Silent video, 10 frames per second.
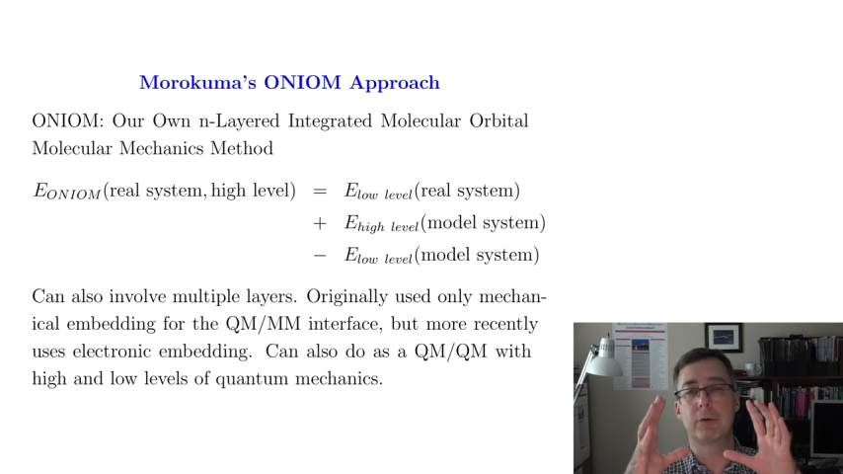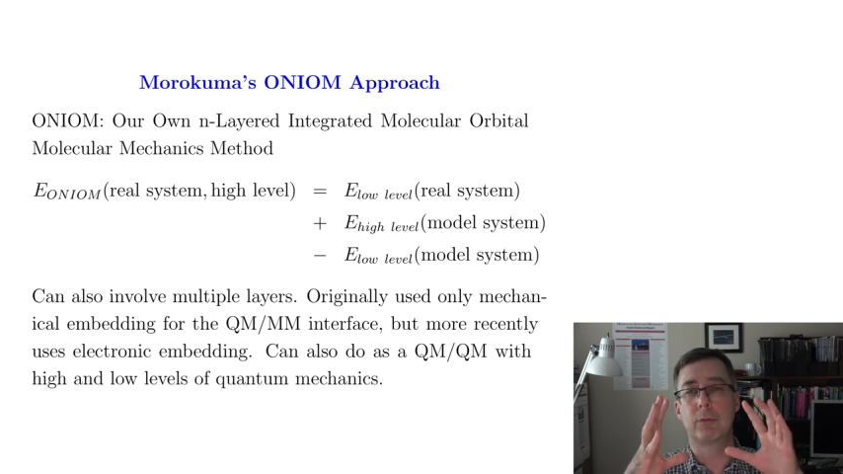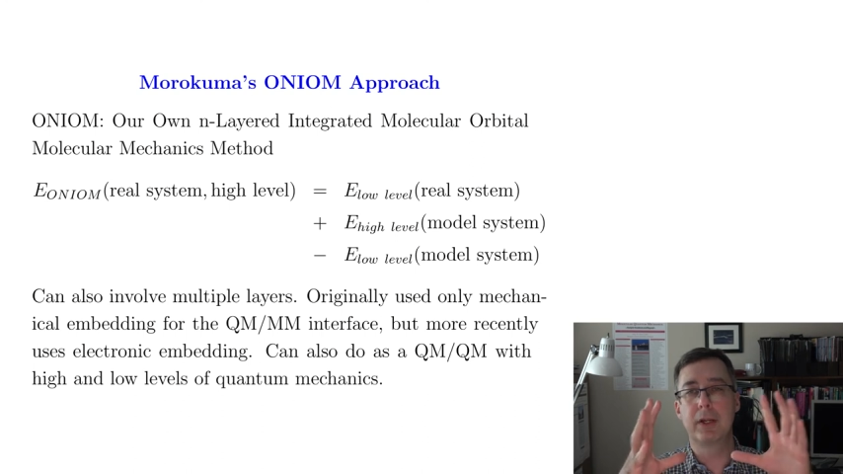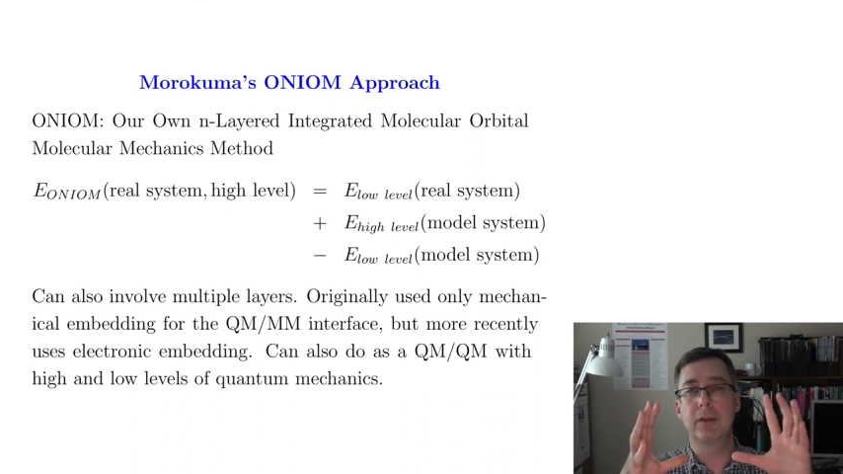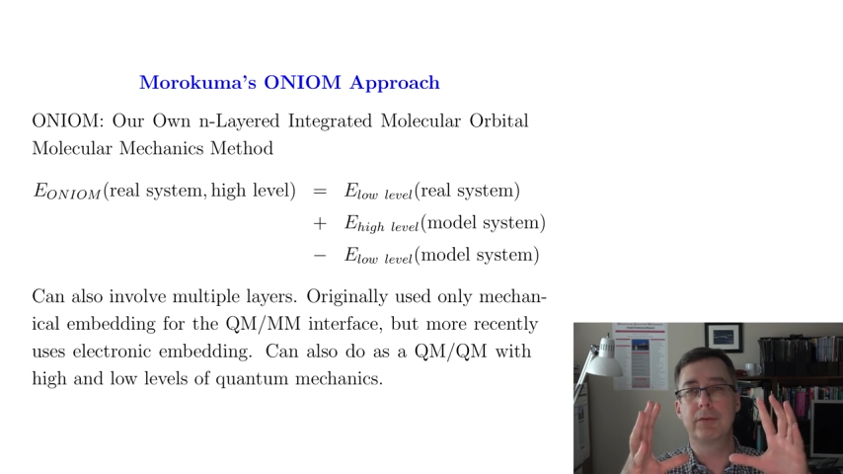
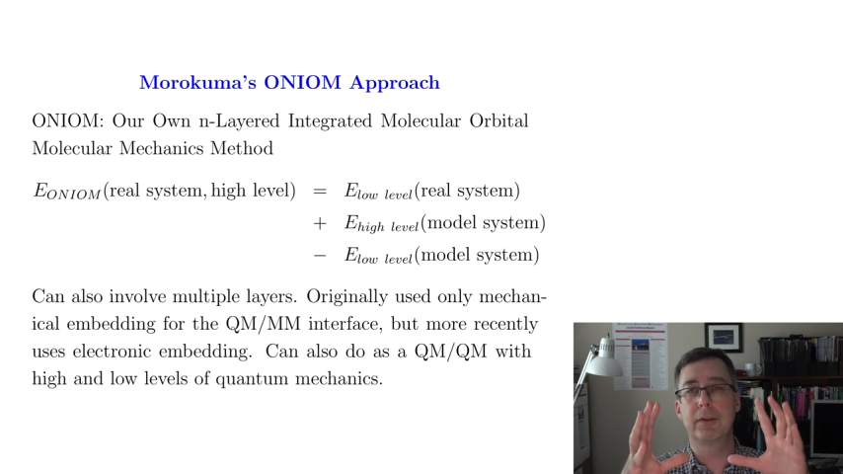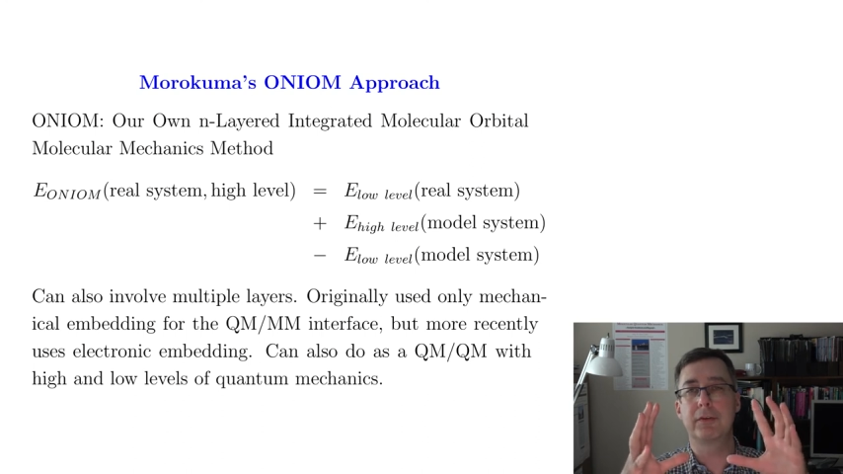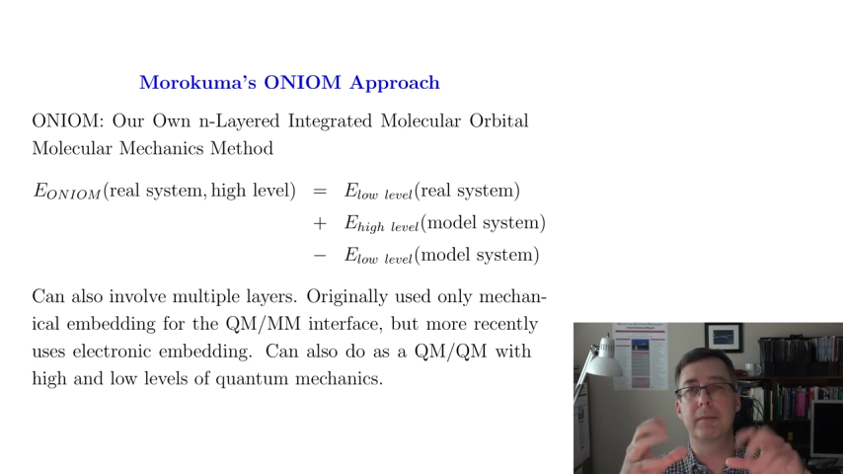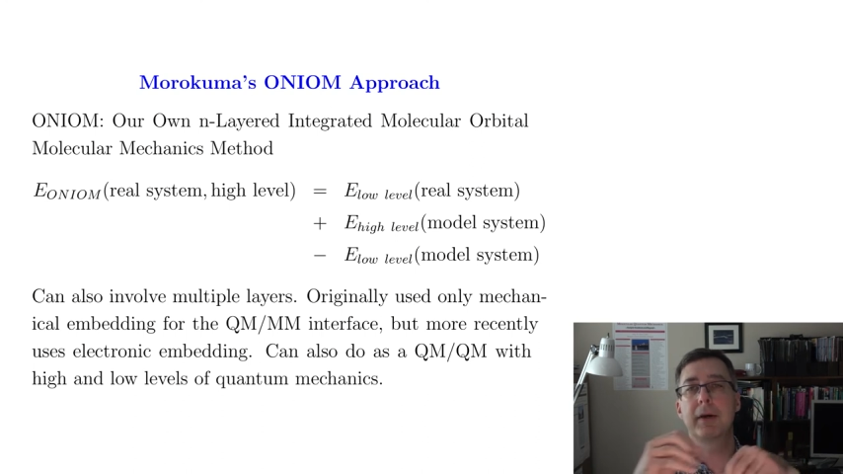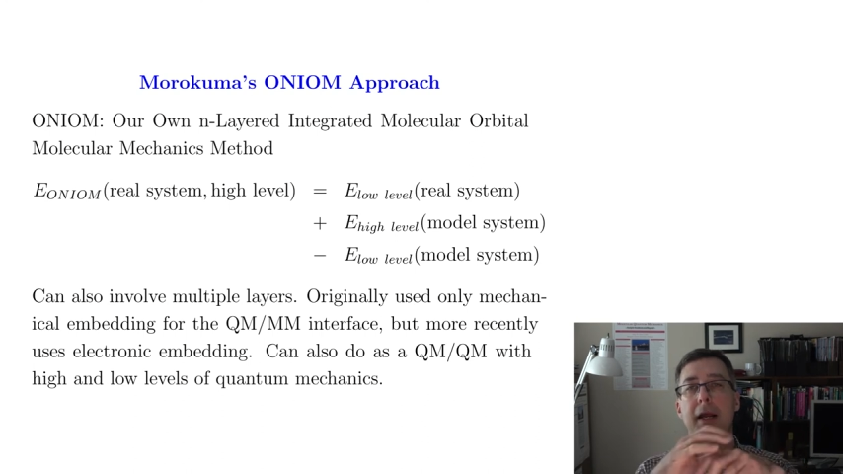real
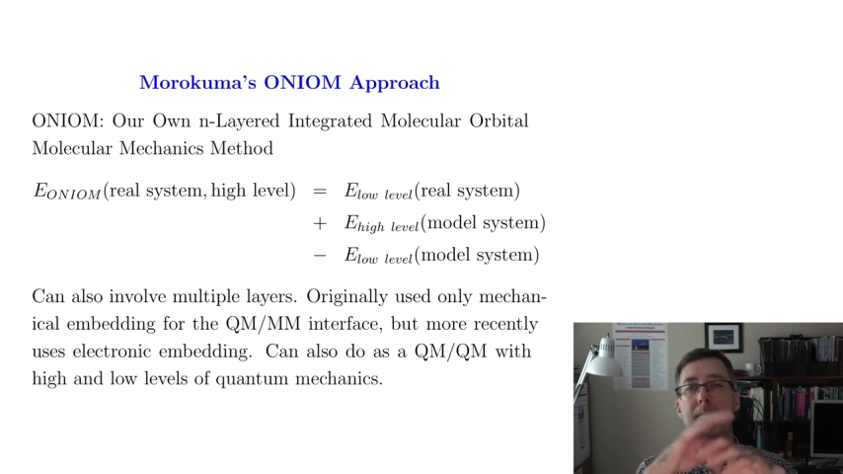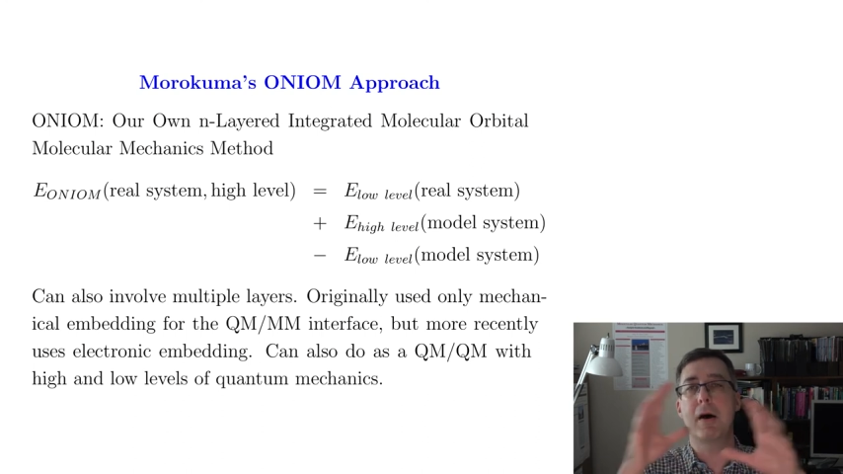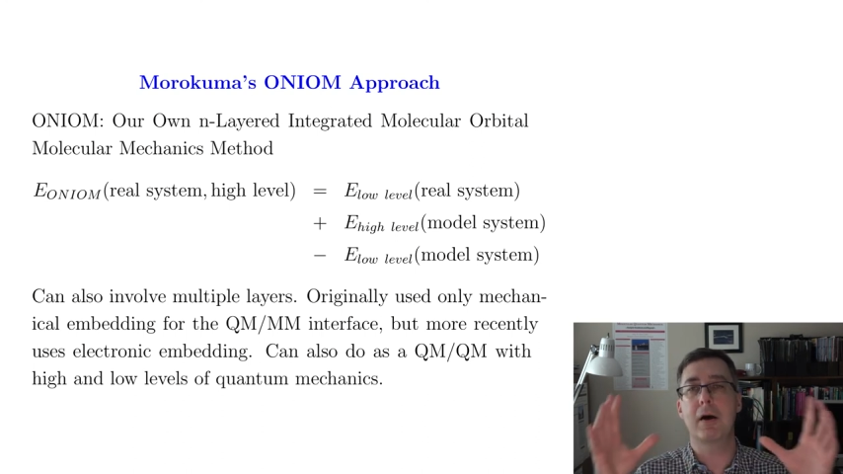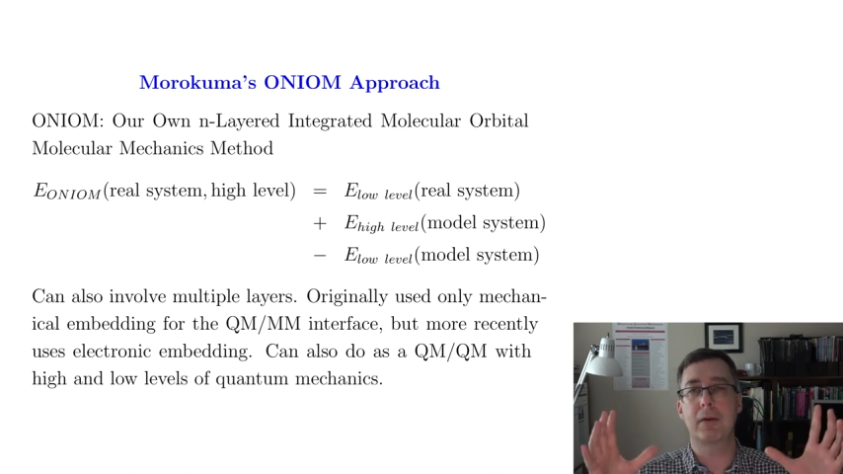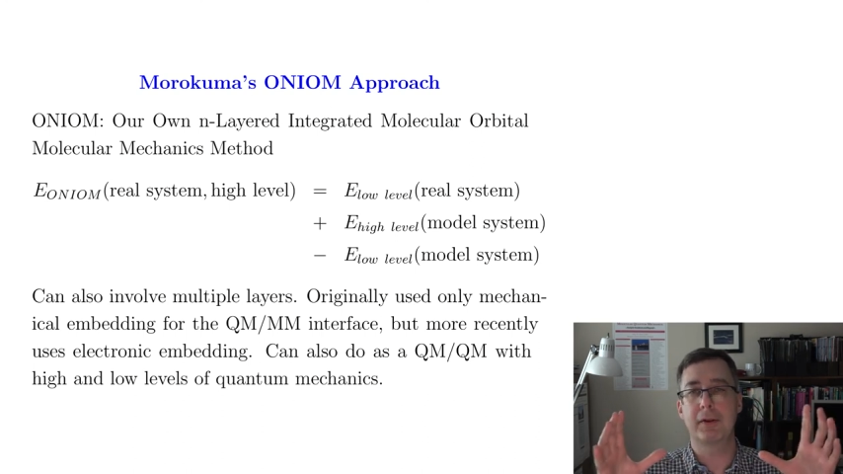system and I
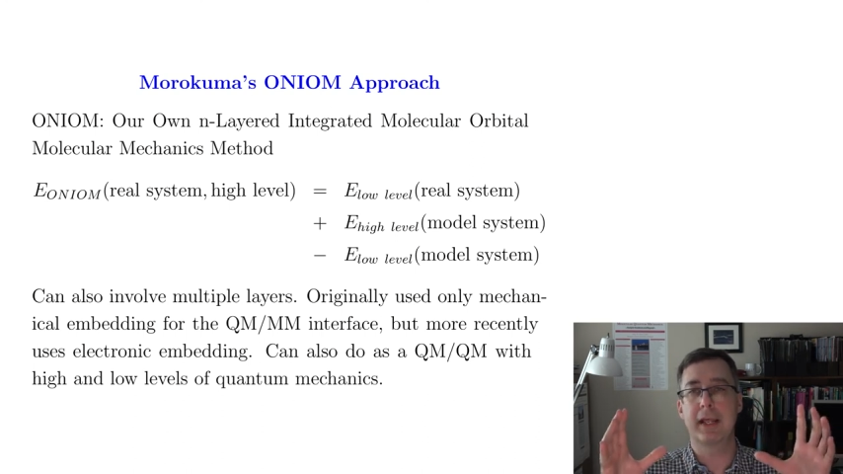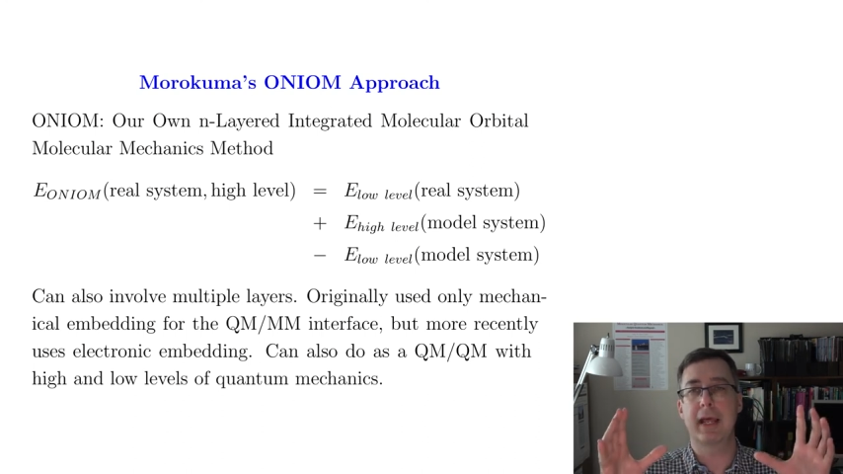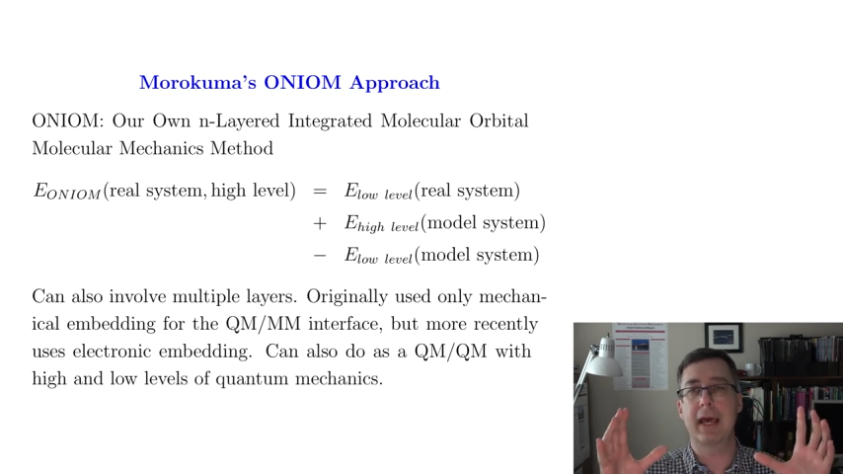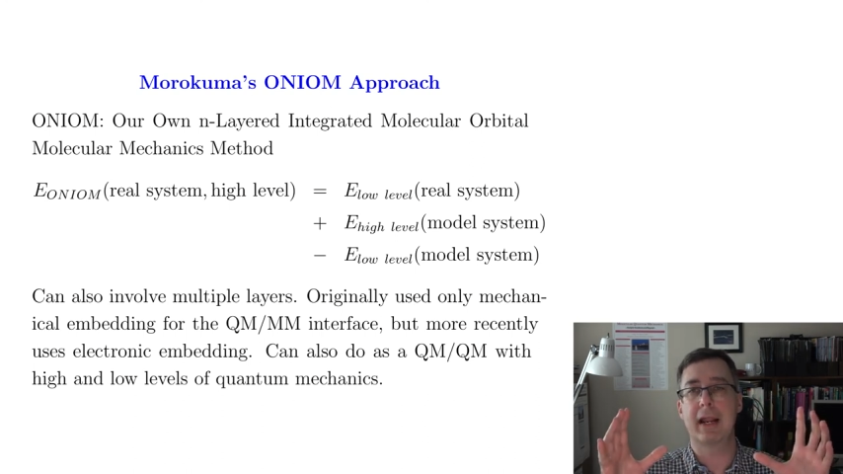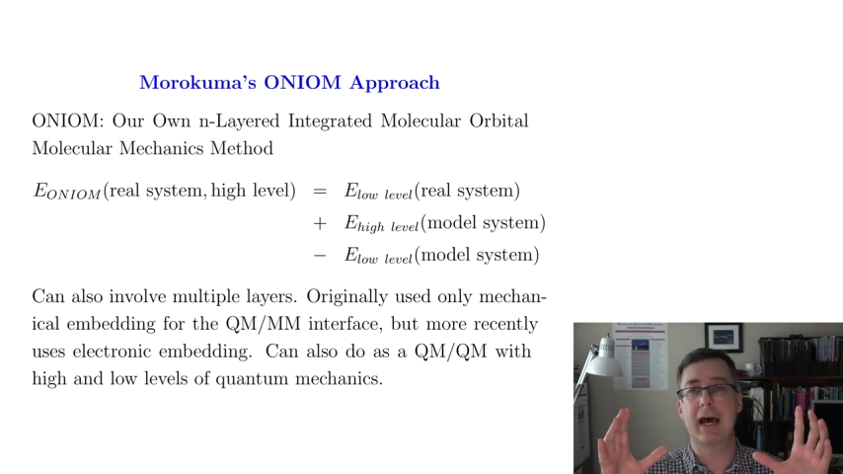modeled it
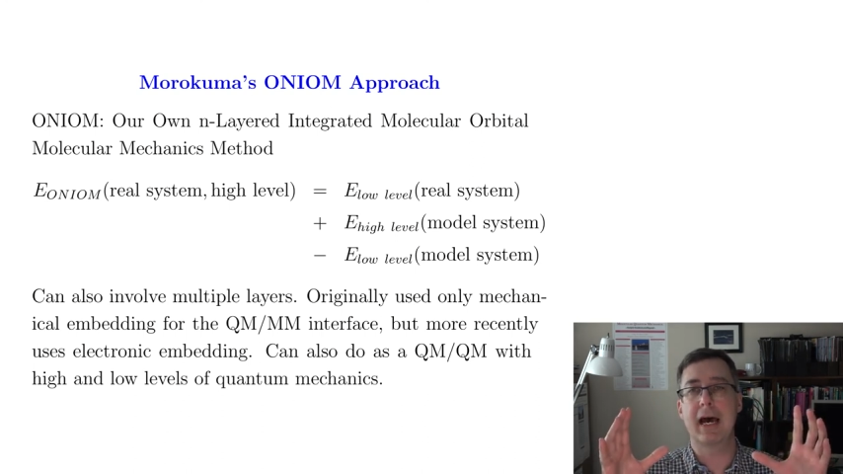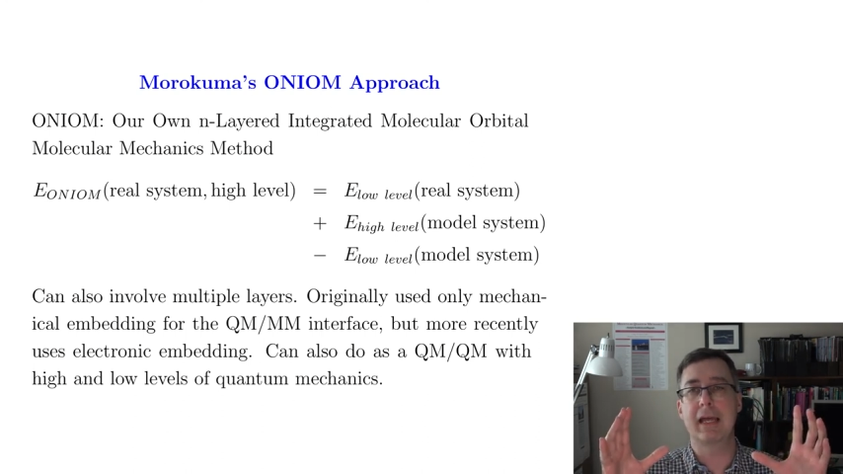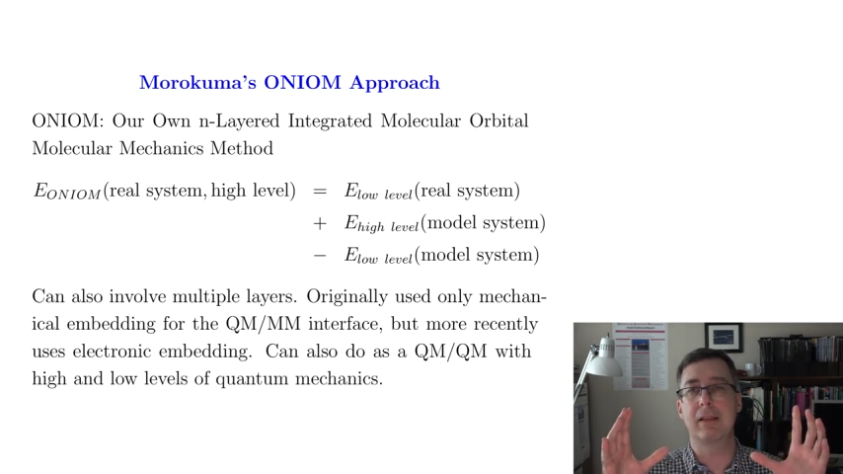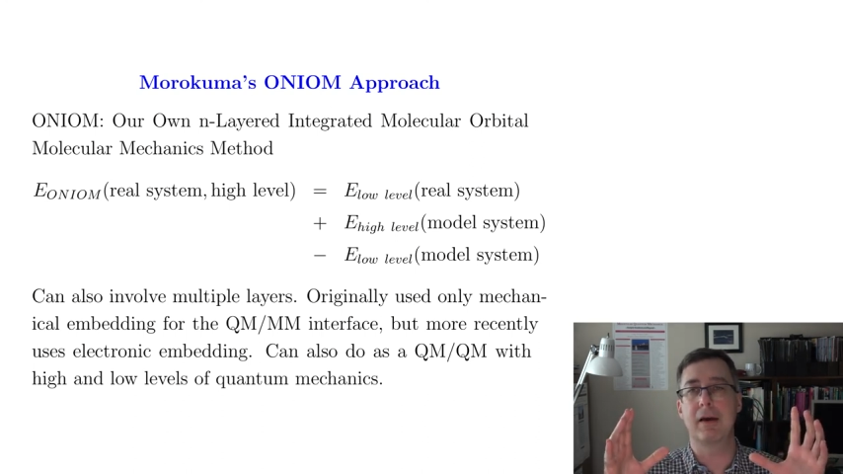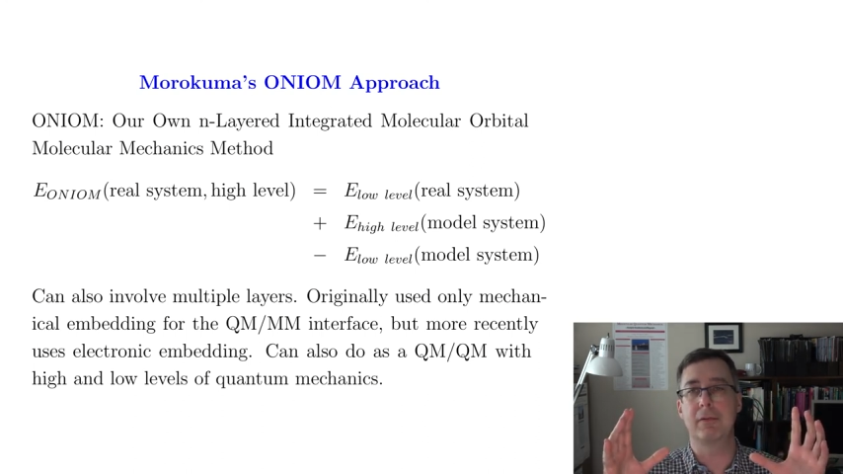at a high
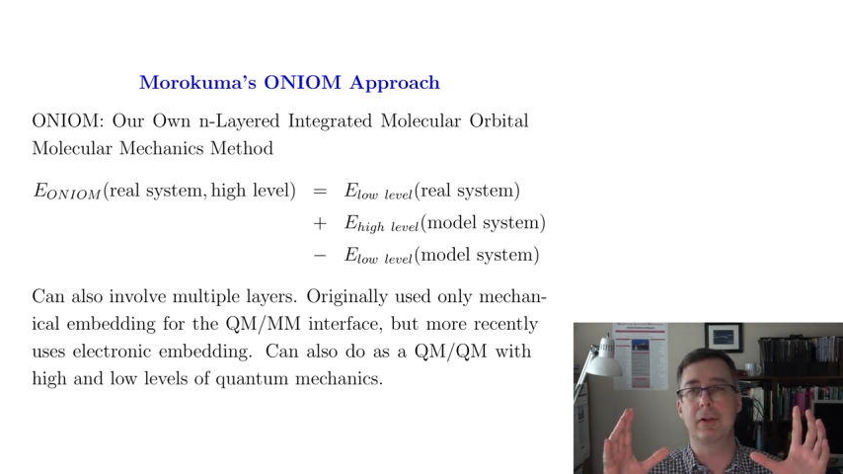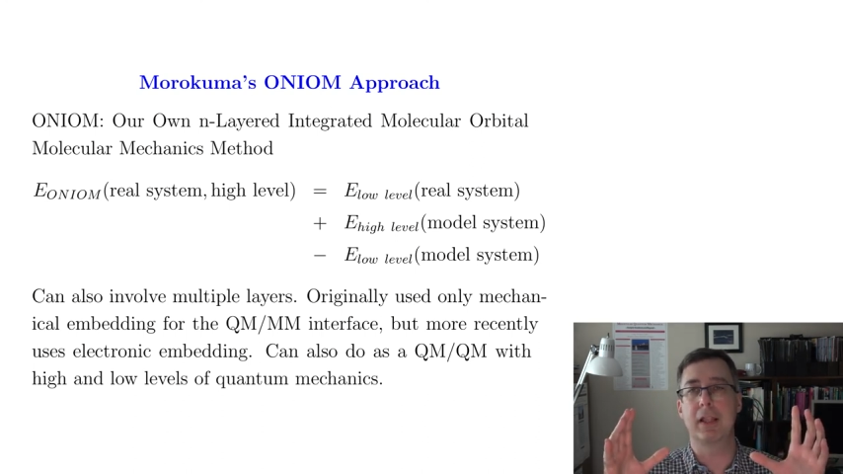level,